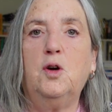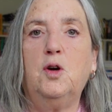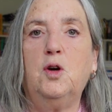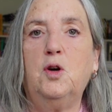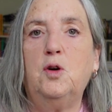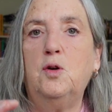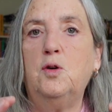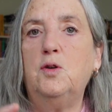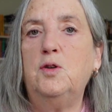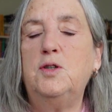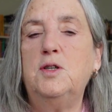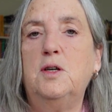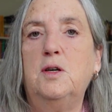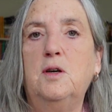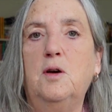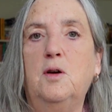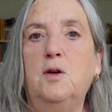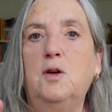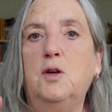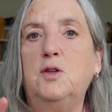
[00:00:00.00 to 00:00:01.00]
could
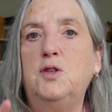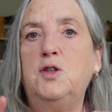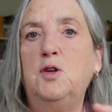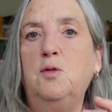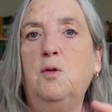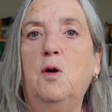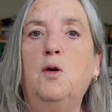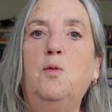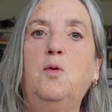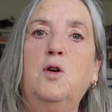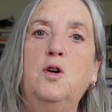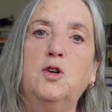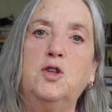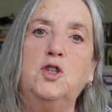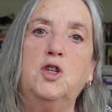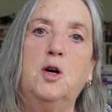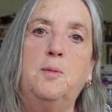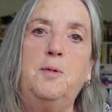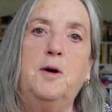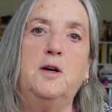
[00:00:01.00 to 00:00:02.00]
do a
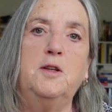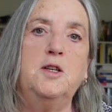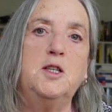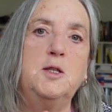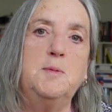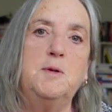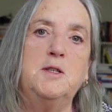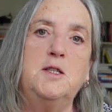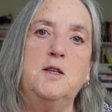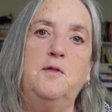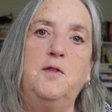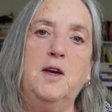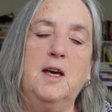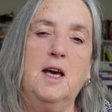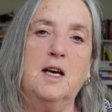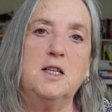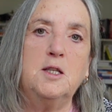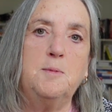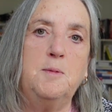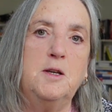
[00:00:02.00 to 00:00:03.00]
workshop on a specific
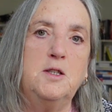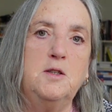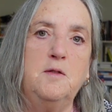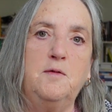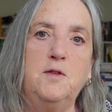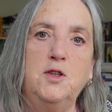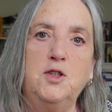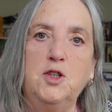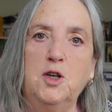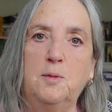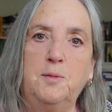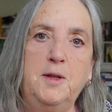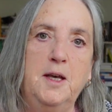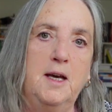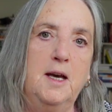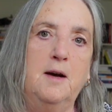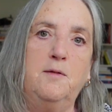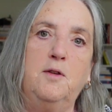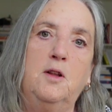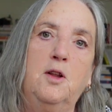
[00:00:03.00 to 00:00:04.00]
aspect of the job they
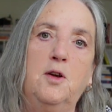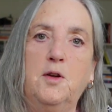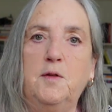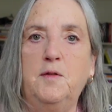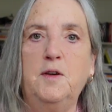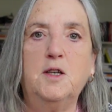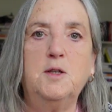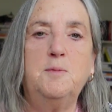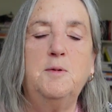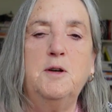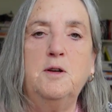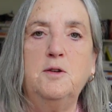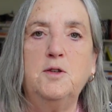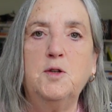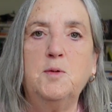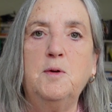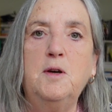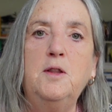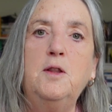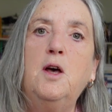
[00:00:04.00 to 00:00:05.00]
have a lot of
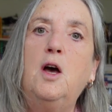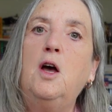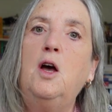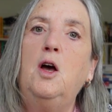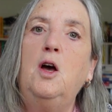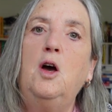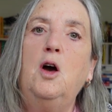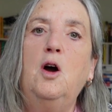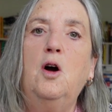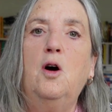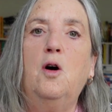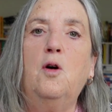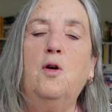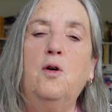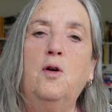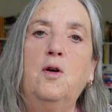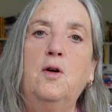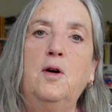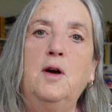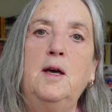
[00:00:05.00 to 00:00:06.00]
experience with.
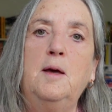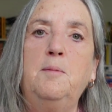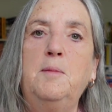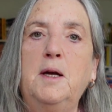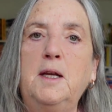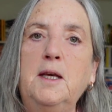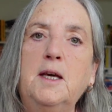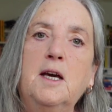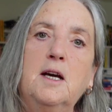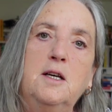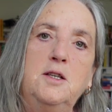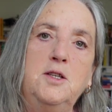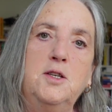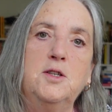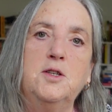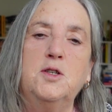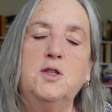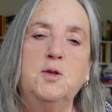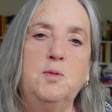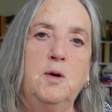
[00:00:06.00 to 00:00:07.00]
Or in many
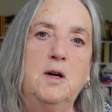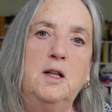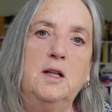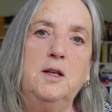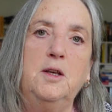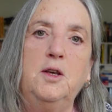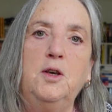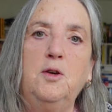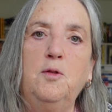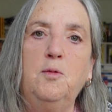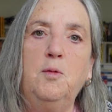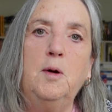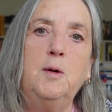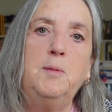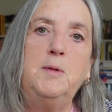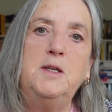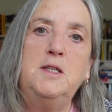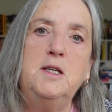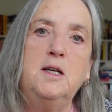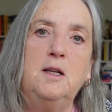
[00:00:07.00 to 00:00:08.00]
cases as well, you will
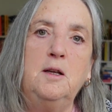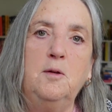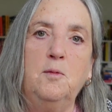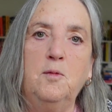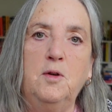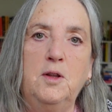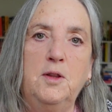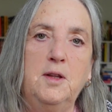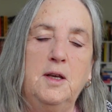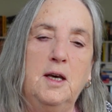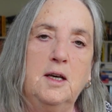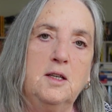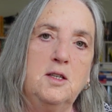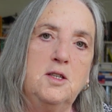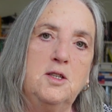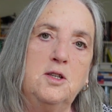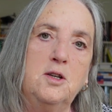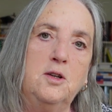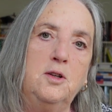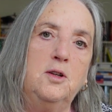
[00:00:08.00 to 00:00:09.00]
be dealing with
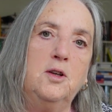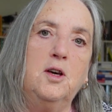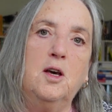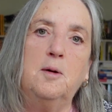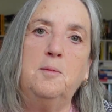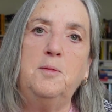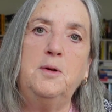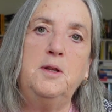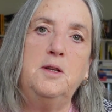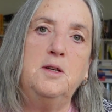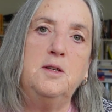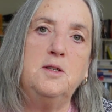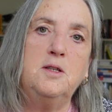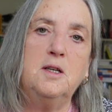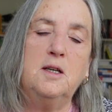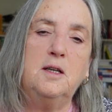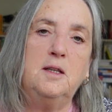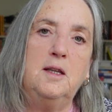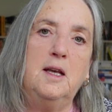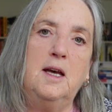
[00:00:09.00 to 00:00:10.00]
external companies
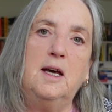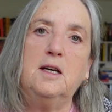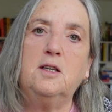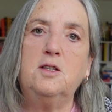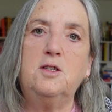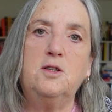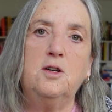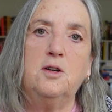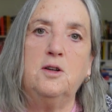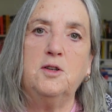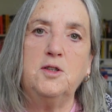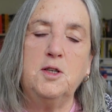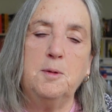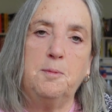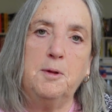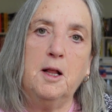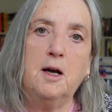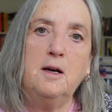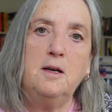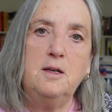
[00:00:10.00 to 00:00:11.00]
and external
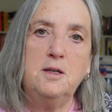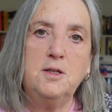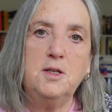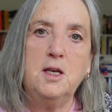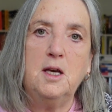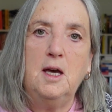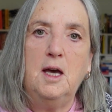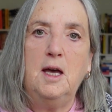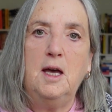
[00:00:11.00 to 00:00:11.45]
suppliers